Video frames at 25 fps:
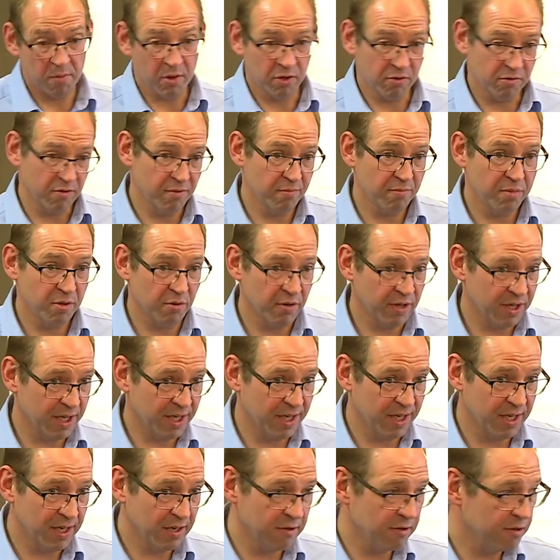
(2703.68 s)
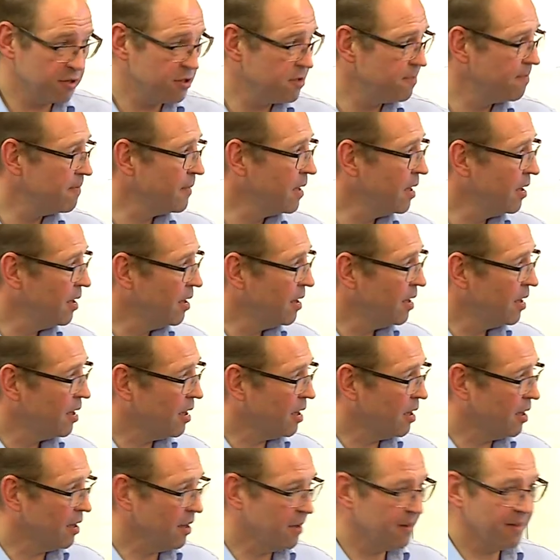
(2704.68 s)
bother employing any others,
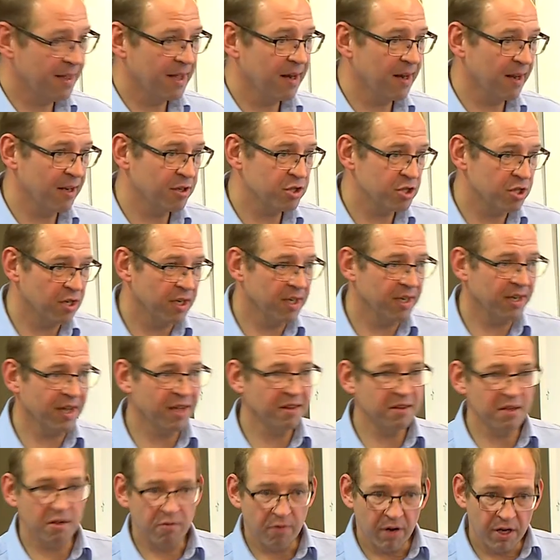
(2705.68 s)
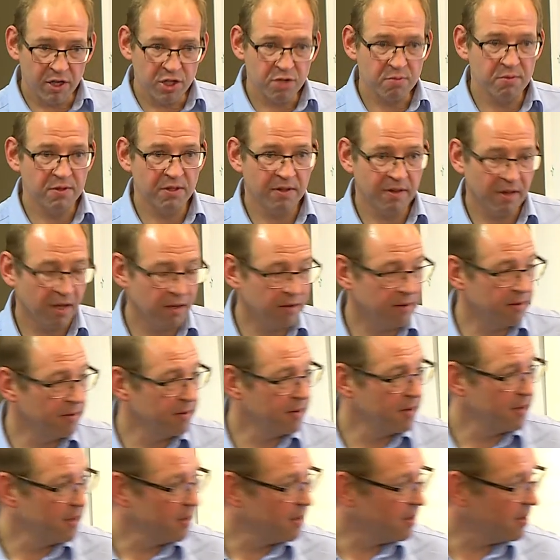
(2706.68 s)
uh, and then actually get the arrangement done
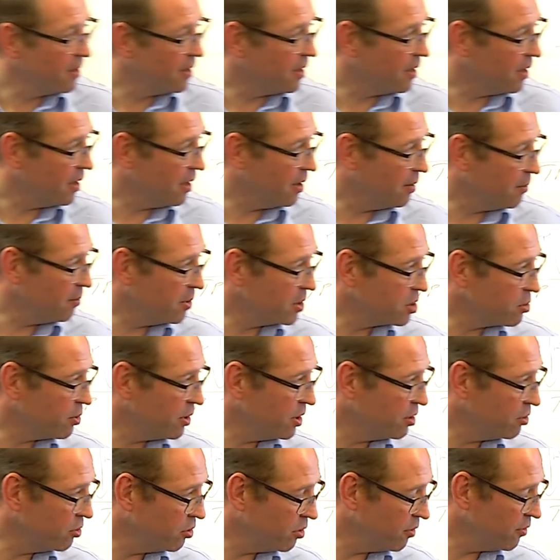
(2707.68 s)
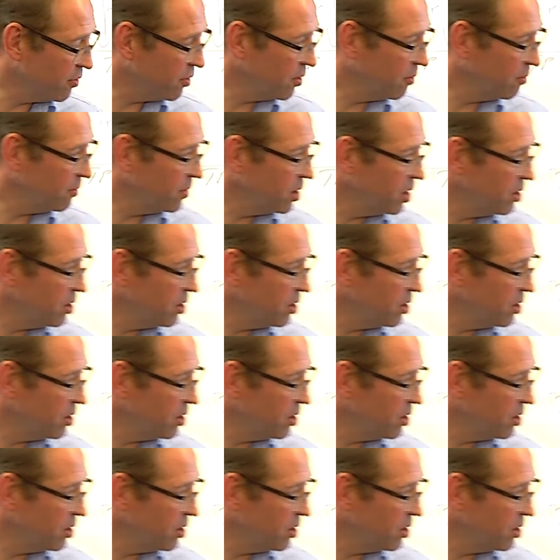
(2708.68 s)
uh, between all of them